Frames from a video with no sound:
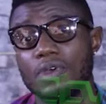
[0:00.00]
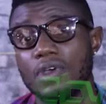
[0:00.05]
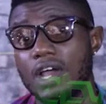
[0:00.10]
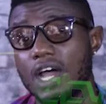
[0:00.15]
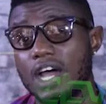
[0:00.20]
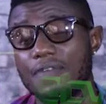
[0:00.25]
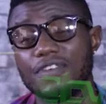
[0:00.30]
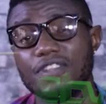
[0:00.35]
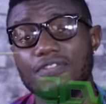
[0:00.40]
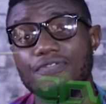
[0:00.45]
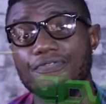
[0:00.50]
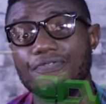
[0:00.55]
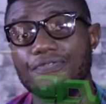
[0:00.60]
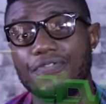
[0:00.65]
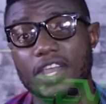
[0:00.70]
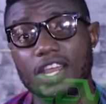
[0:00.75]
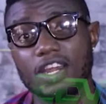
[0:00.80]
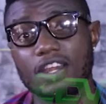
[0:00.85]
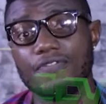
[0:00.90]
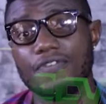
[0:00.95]
having
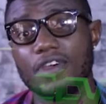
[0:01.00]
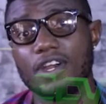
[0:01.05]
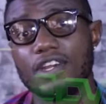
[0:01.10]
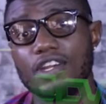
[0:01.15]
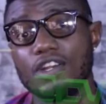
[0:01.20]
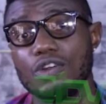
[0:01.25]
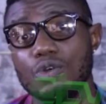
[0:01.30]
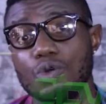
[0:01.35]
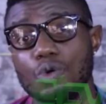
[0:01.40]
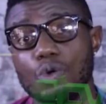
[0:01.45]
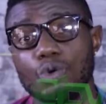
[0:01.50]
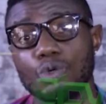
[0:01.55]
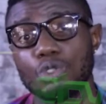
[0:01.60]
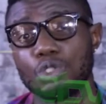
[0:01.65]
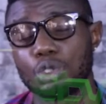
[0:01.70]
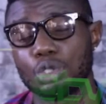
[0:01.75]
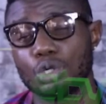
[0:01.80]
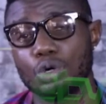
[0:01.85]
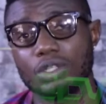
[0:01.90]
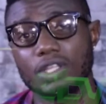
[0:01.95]
very, very low,
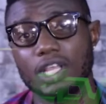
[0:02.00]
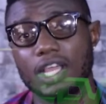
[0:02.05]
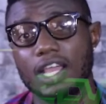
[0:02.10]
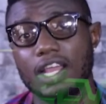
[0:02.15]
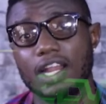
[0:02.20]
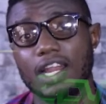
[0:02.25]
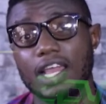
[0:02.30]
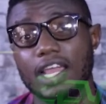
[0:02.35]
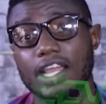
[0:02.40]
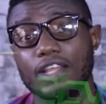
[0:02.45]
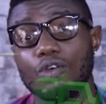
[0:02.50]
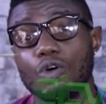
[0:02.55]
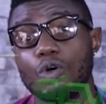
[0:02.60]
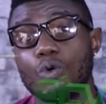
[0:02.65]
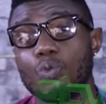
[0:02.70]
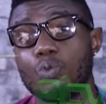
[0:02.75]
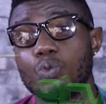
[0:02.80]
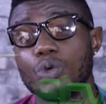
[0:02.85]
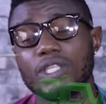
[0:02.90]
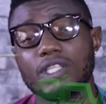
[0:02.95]
short hairline or
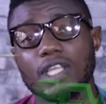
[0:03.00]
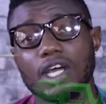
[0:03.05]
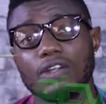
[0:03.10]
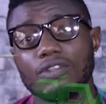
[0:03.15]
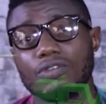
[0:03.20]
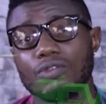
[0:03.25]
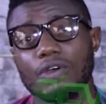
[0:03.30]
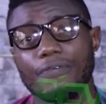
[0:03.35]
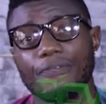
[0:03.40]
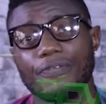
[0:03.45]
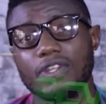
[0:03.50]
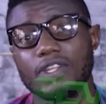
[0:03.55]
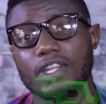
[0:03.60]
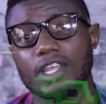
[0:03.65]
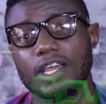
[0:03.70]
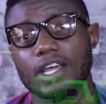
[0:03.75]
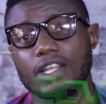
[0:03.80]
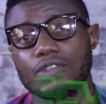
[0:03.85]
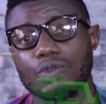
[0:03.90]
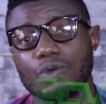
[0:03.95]
without nothing
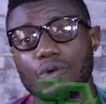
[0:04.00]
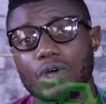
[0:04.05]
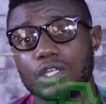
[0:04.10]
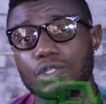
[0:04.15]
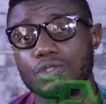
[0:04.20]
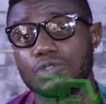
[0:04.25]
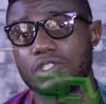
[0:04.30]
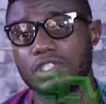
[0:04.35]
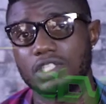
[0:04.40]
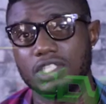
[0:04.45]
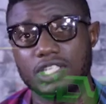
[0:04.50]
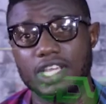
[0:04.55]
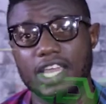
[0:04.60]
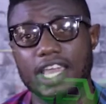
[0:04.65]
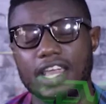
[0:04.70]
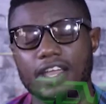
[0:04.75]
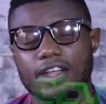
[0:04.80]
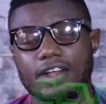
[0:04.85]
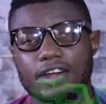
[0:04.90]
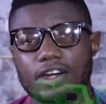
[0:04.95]
there at all, and you see the
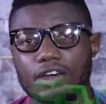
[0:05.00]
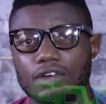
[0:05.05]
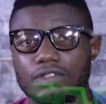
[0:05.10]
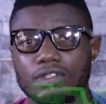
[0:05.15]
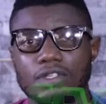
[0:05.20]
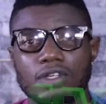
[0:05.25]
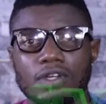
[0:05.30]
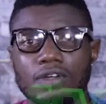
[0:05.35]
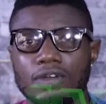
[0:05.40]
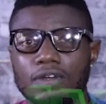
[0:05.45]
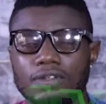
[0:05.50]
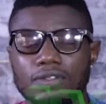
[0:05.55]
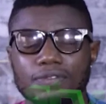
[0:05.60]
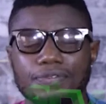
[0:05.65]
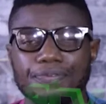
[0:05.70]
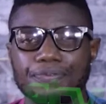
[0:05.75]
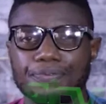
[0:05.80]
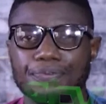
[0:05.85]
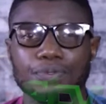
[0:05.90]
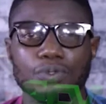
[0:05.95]
hair crown
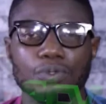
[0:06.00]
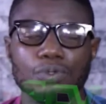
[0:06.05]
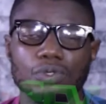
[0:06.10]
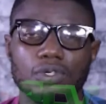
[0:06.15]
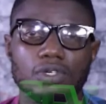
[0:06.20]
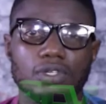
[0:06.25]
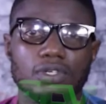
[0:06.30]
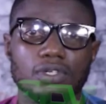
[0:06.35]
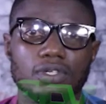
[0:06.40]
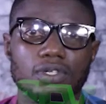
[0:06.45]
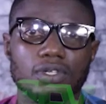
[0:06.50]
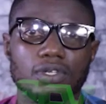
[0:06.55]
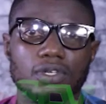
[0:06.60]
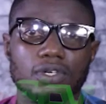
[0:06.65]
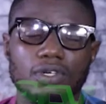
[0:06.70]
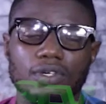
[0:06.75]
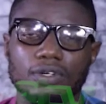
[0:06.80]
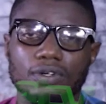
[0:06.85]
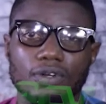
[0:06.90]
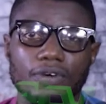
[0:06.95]
full,
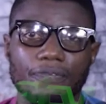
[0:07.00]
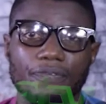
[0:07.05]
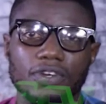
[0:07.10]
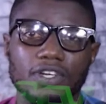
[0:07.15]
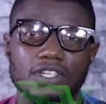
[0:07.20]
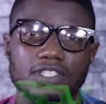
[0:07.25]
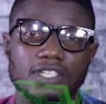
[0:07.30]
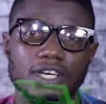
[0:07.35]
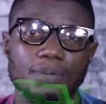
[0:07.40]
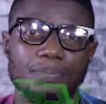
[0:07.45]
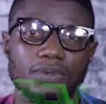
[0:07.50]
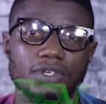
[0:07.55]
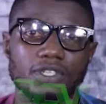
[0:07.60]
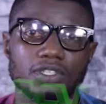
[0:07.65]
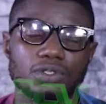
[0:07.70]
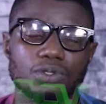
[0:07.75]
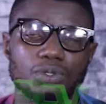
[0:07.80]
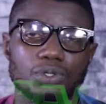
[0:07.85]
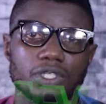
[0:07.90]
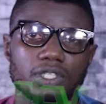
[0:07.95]
nothing is happening
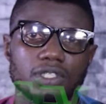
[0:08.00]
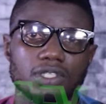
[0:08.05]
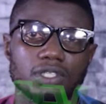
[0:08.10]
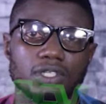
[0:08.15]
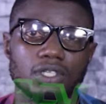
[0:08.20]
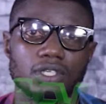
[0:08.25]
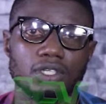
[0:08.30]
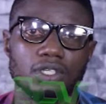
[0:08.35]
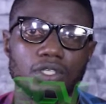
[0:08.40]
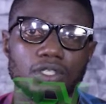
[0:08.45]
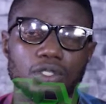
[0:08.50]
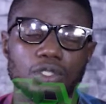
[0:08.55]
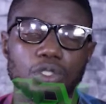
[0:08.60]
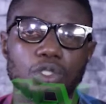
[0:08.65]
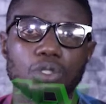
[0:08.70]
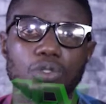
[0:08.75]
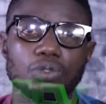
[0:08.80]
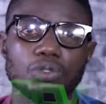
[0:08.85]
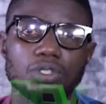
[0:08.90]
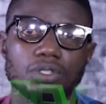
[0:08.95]
to it. You
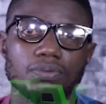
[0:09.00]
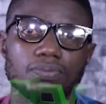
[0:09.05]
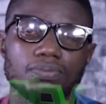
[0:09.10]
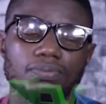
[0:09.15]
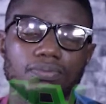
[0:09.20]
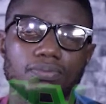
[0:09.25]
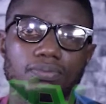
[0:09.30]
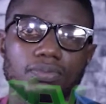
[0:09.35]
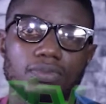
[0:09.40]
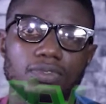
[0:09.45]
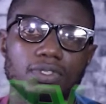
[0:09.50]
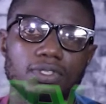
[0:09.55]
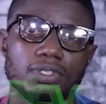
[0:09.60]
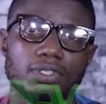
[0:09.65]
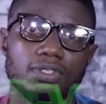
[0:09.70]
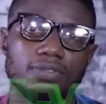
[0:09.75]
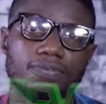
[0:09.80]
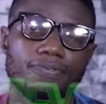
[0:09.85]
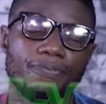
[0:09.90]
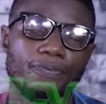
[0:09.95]
should
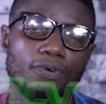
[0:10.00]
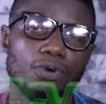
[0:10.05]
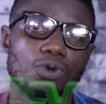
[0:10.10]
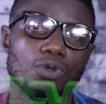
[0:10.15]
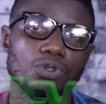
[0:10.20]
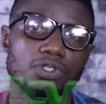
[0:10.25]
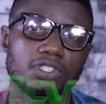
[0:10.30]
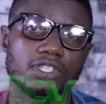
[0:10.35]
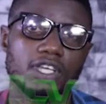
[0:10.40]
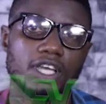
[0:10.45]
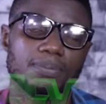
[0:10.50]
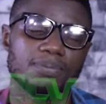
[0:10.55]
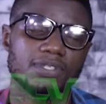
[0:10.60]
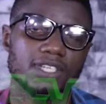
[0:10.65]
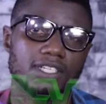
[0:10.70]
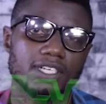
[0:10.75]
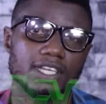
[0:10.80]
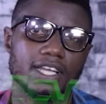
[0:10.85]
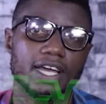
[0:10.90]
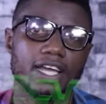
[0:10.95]
follow steps
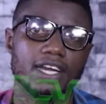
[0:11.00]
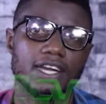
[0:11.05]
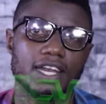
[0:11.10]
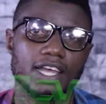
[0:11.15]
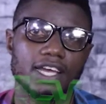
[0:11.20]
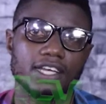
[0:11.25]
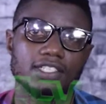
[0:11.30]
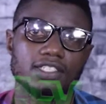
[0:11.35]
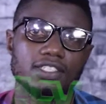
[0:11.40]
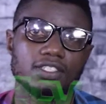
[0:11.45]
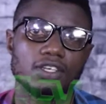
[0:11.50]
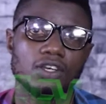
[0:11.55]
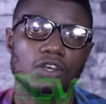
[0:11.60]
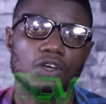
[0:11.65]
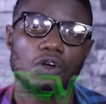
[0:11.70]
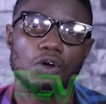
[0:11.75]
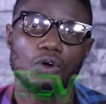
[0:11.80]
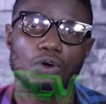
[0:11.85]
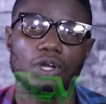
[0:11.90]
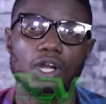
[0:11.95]
and guidelines
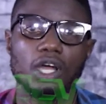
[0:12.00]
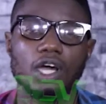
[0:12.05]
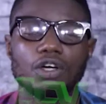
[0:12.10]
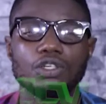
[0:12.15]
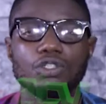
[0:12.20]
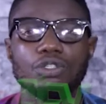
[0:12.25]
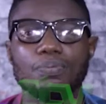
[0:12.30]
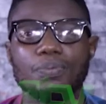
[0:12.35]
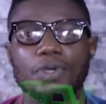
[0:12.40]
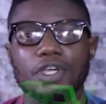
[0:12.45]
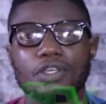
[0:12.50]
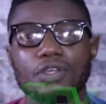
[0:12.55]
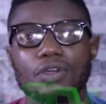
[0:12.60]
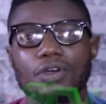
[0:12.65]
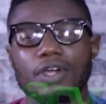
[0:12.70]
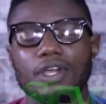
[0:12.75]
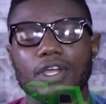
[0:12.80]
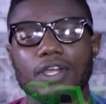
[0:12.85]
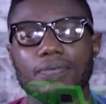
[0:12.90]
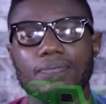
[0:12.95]
on how you make your
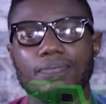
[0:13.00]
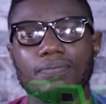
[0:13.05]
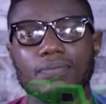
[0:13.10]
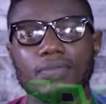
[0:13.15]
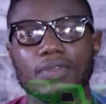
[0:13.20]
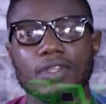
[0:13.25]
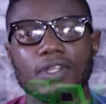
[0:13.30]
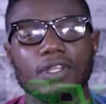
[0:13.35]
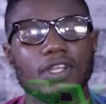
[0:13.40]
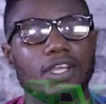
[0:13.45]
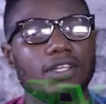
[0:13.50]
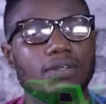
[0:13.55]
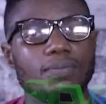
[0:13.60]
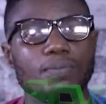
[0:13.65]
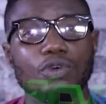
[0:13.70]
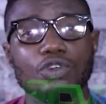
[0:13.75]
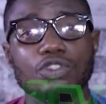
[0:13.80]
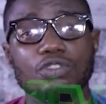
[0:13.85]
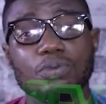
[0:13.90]
hair. And most